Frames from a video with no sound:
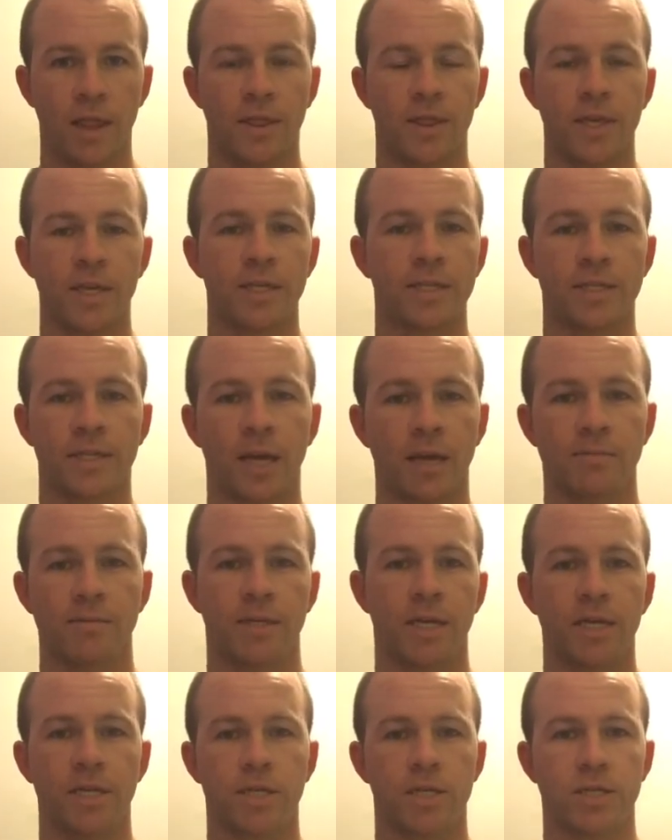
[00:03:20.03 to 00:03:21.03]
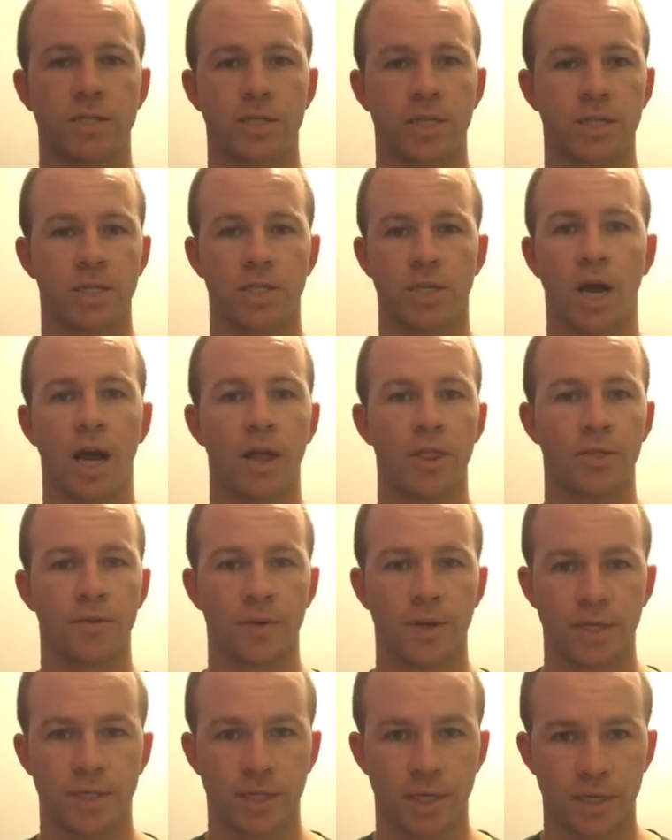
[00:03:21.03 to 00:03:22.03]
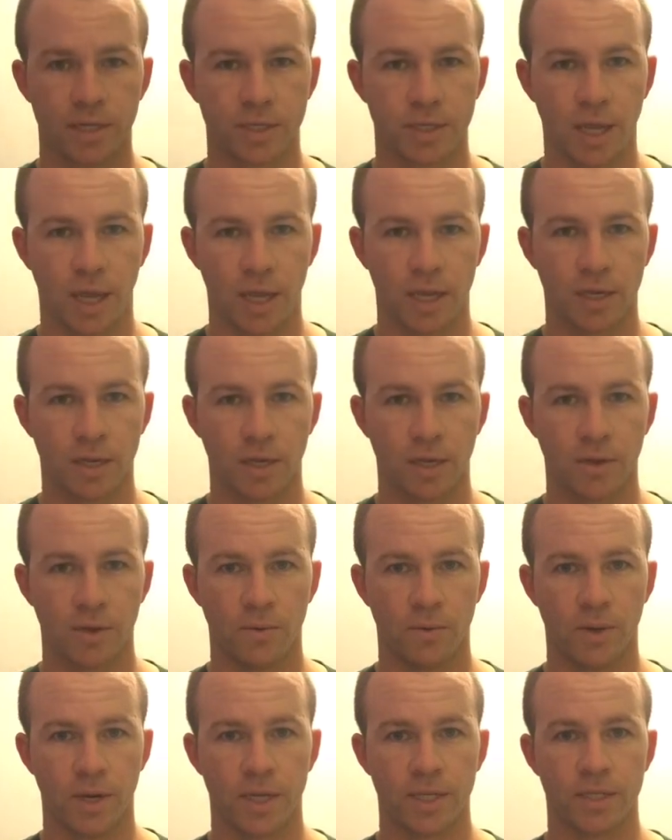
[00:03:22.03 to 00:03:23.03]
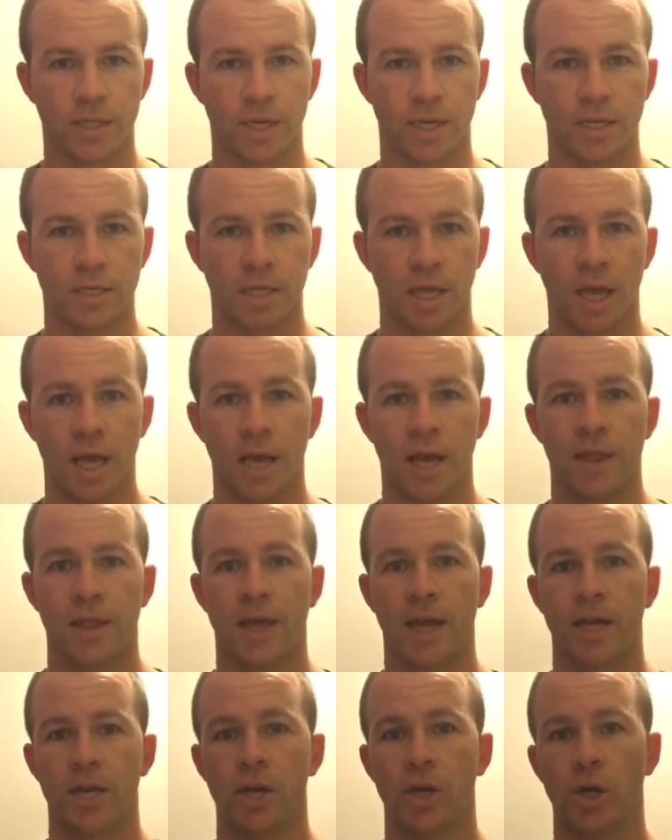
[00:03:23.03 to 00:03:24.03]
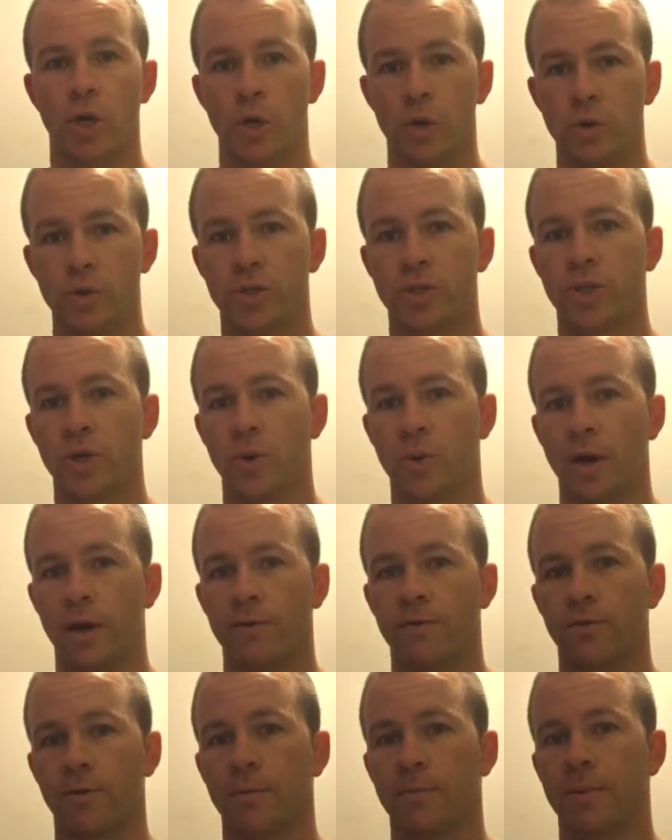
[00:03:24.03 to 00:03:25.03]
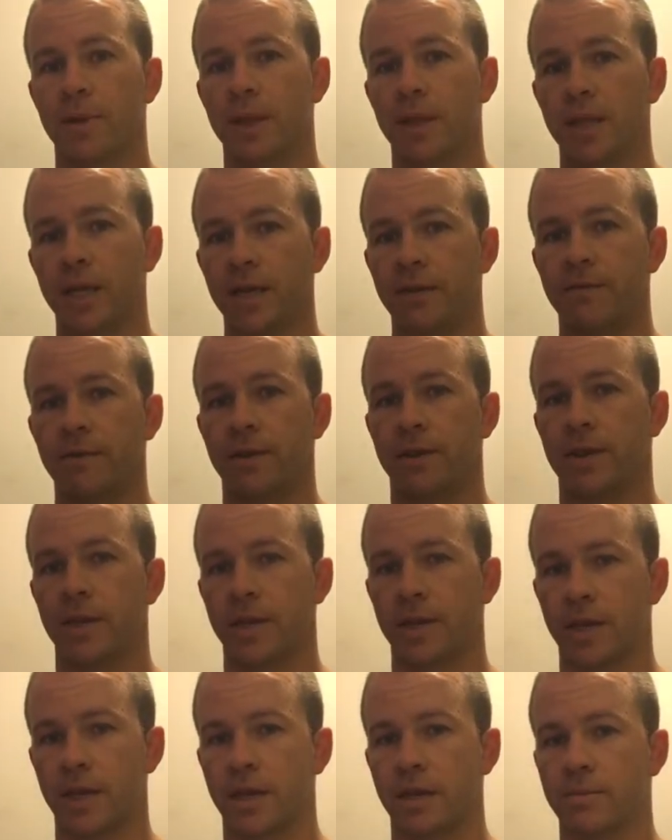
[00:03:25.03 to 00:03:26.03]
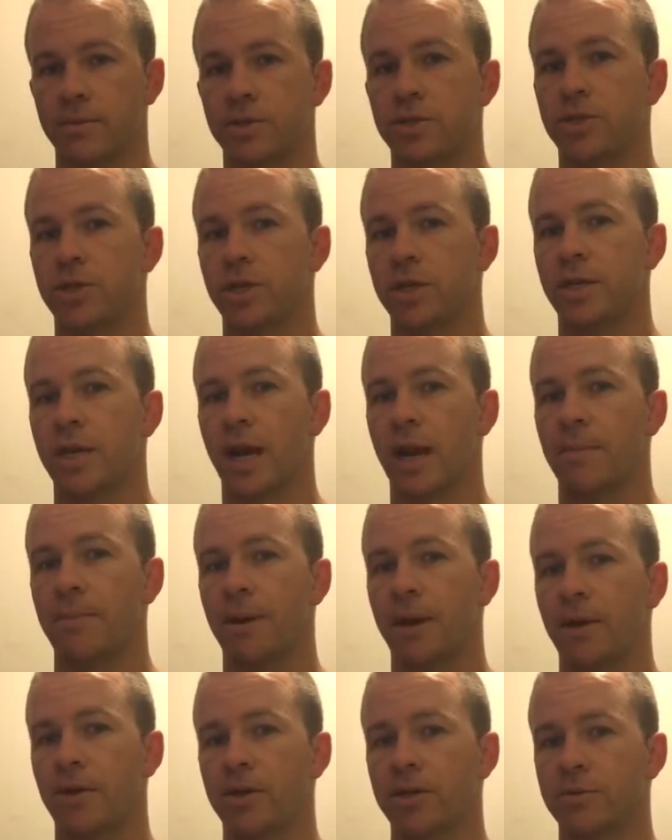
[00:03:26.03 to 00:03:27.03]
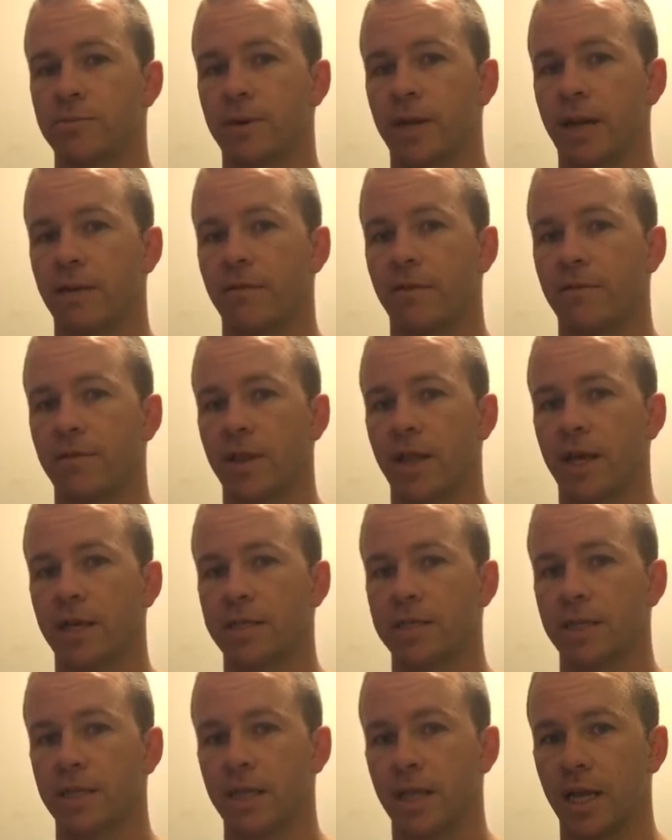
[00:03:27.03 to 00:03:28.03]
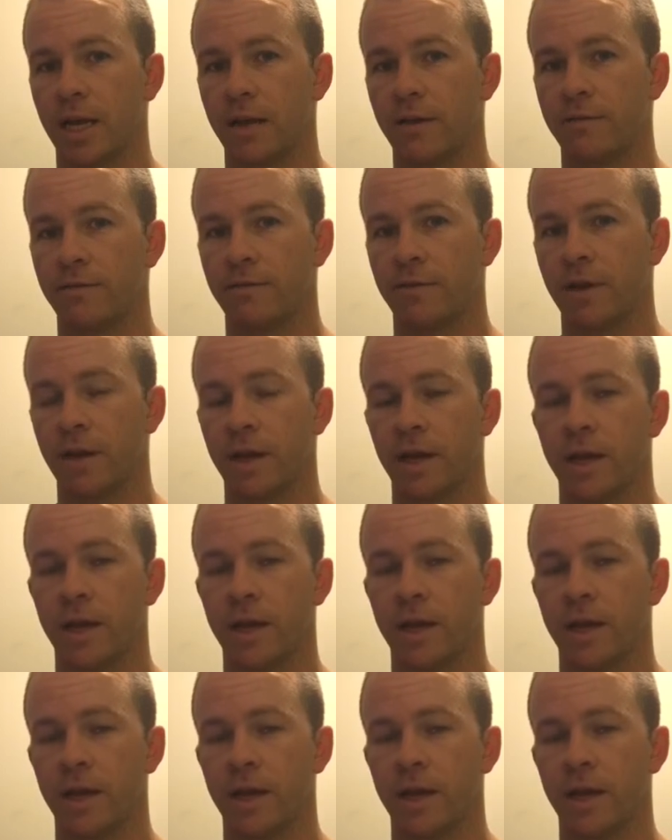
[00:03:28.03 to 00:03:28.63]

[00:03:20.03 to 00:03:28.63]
This same teaching's in John 3:16, when it says that whosoever believeth in him should not perish but have everlasting life.